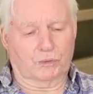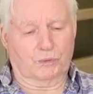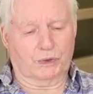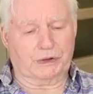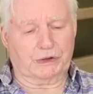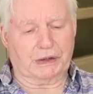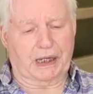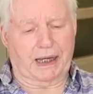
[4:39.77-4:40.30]

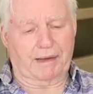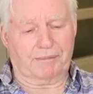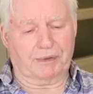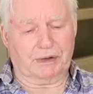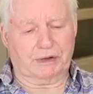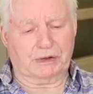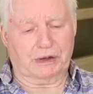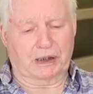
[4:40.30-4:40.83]

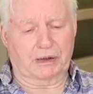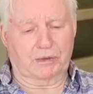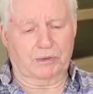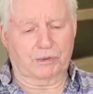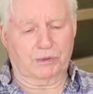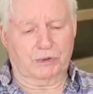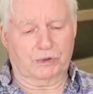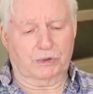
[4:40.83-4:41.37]
Whichever
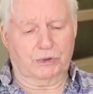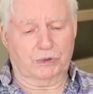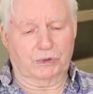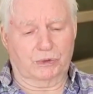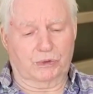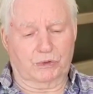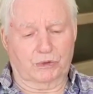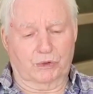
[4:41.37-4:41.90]
town
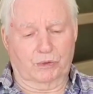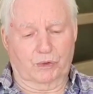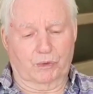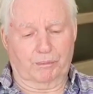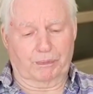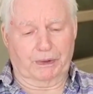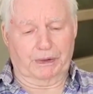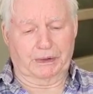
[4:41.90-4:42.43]
you grew
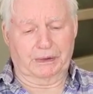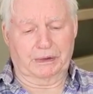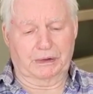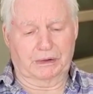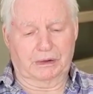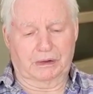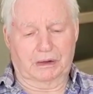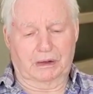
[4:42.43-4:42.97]
up in,
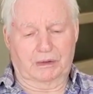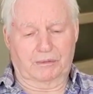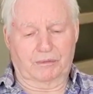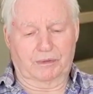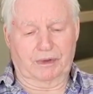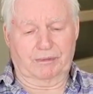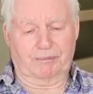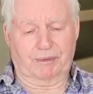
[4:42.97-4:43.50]

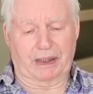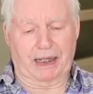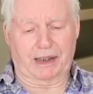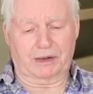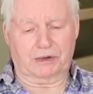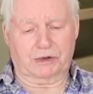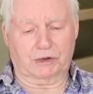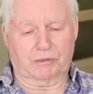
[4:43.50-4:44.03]

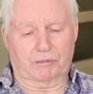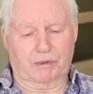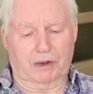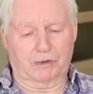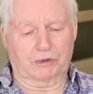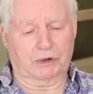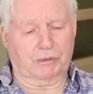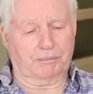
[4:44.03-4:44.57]
reflect
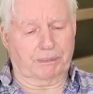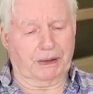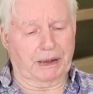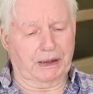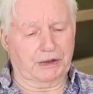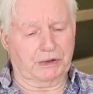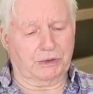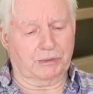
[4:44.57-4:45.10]
on the
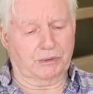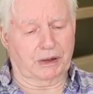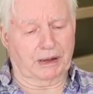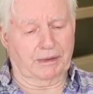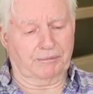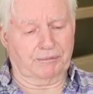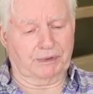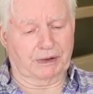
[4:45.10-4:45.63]
place you
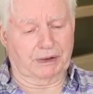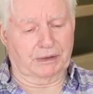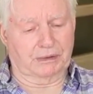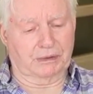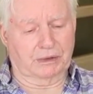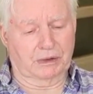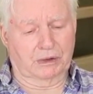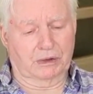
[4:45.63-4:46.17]
lived in.
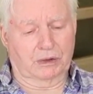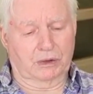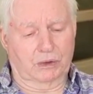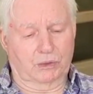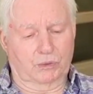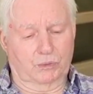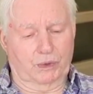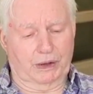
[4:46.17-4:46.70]

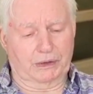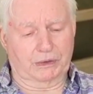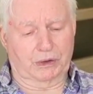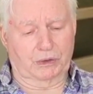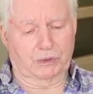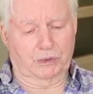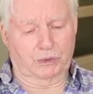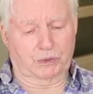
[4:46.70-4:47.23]
Whether
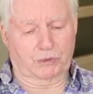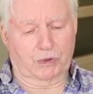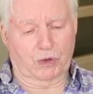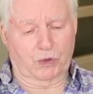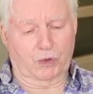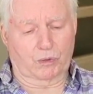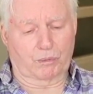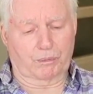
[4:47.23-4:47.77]
you
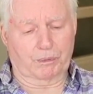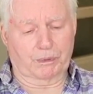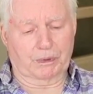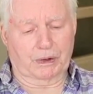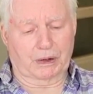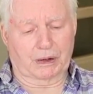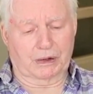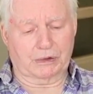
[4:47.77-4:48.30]
grew up
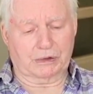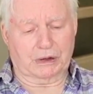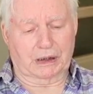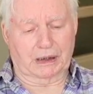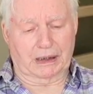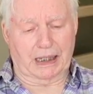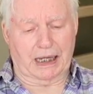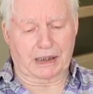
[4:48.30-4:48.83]
as
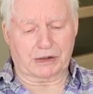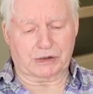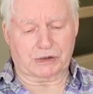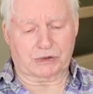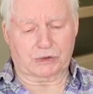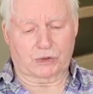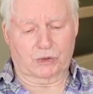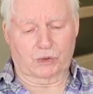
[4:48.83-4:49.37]
a
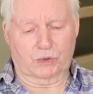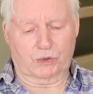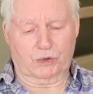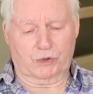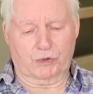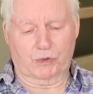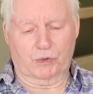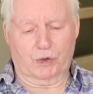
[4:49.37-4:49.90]
lass or
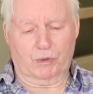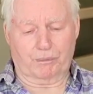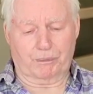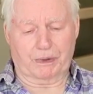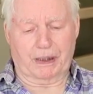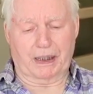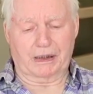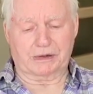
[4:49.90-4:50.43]
grew up
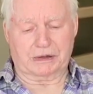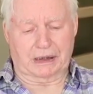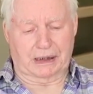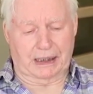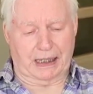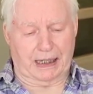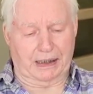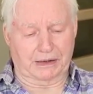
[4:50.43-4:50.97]
as a
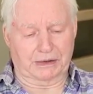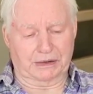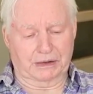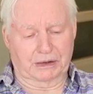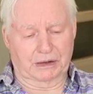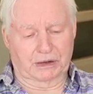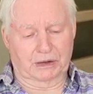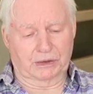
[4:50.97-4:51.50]
lad,
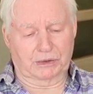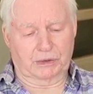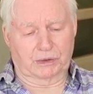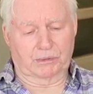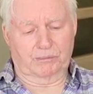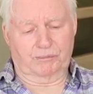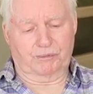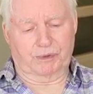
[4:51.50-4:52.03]

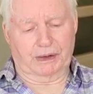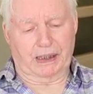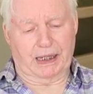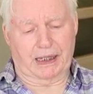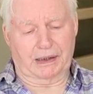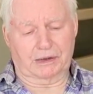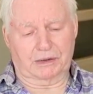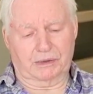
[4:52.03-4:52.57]
don't
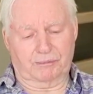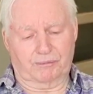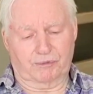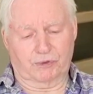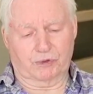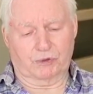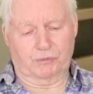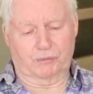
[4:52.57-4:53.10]
forget the
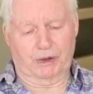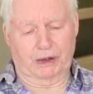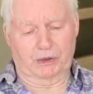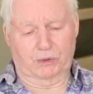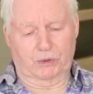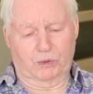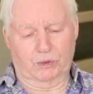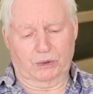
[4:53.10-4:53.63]
fun we
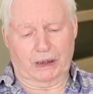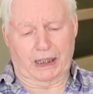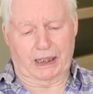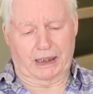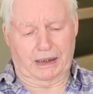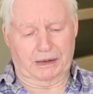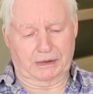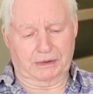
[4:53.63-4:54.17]
all
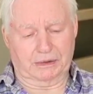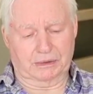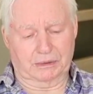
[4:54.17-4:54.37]
had.